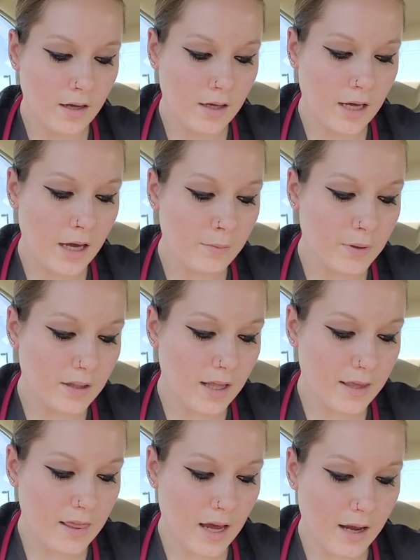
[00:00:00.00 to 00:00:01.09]
It had been
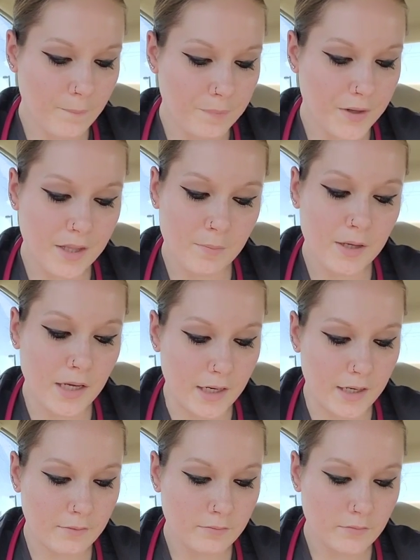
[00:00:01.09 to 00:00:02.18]
like that in the
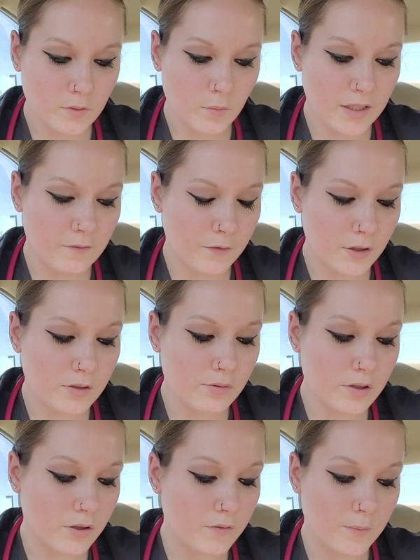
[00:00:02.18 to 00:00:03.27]
beginning, when he'd first
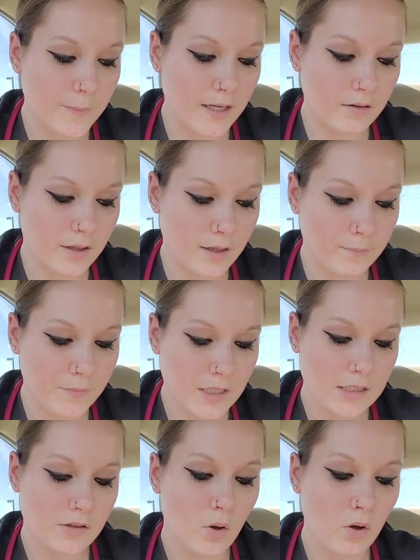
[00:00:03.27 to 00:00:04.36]
returned from Italy.
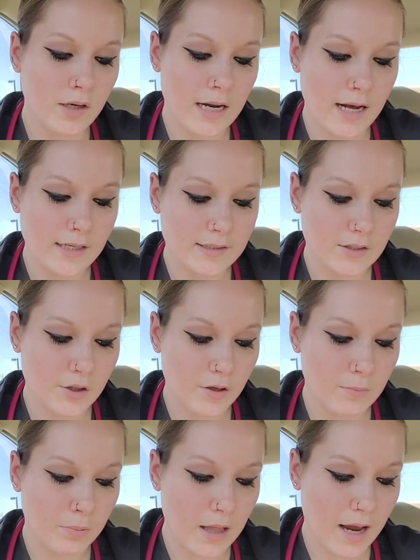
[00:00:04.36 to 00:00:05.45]
His golden eyes had
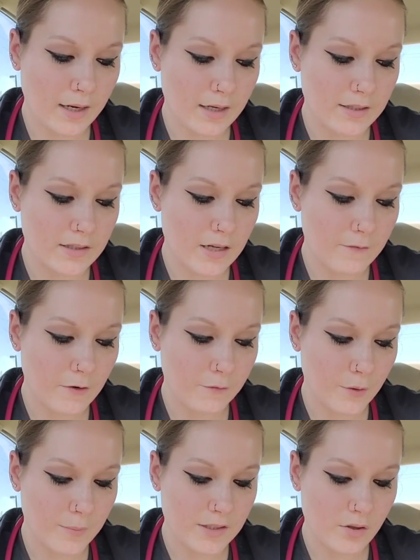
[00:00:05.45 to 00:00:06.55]
turned black and he'd suffered
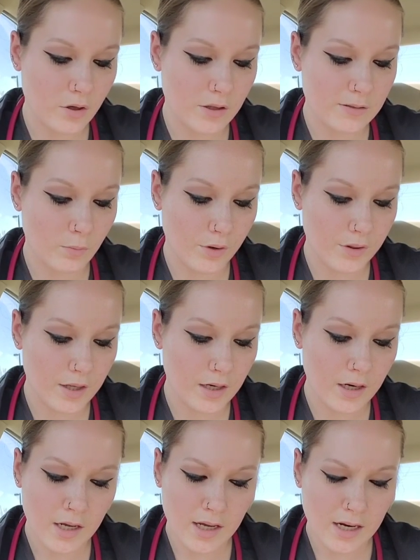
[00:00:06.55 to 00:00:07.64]
from his thirst more than
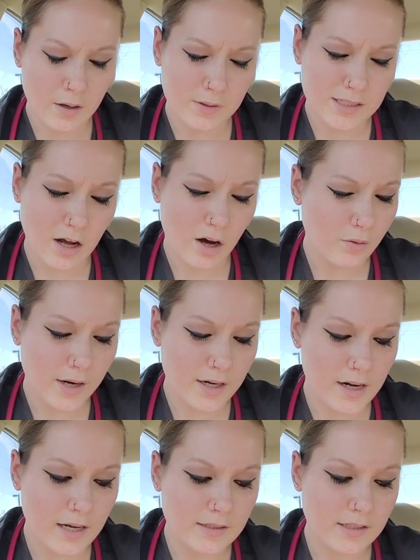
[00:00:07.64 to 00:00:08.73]
it was
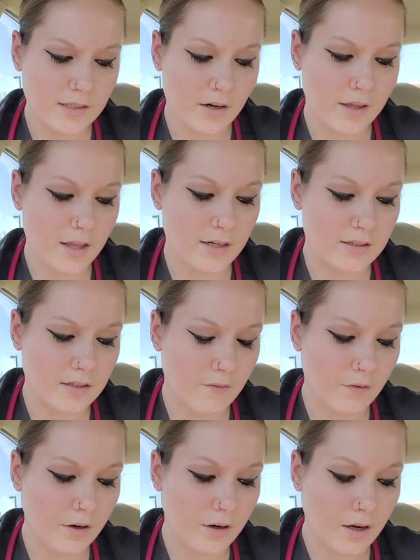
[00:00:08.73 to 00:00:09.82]
already necessary that he
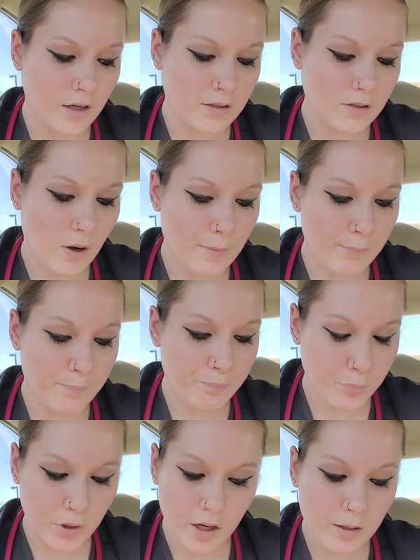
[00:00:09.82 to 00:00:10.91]
suffer. So I
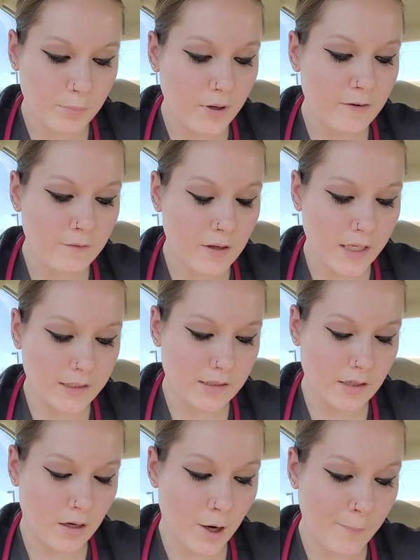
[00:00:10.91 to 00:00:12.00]
put on a brave face
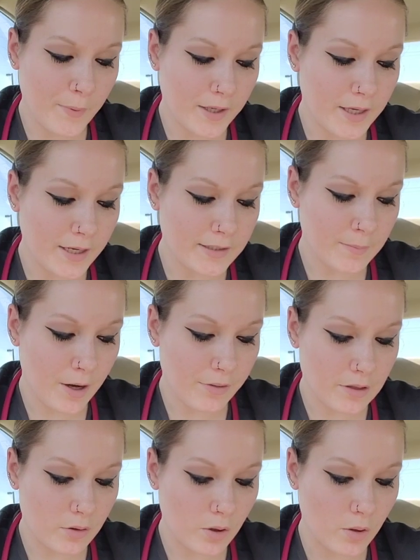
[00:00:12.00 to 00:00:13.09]
and all but kicked him out
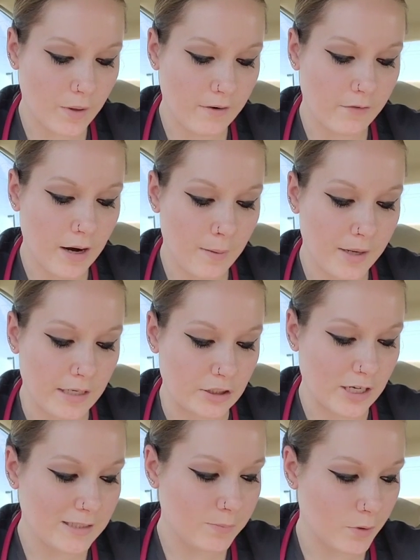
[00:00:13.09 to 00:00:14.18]
the door whenever Emmett and
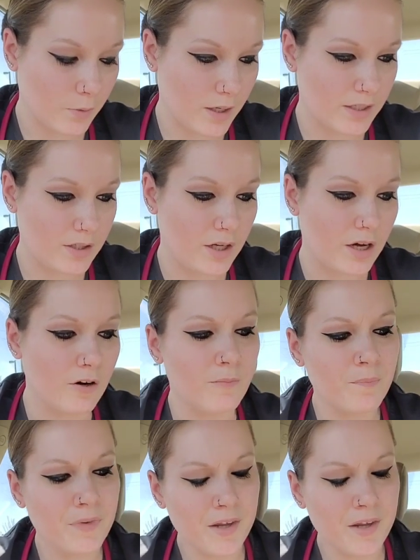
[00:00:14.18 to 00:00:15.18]
Jasper wanted to go.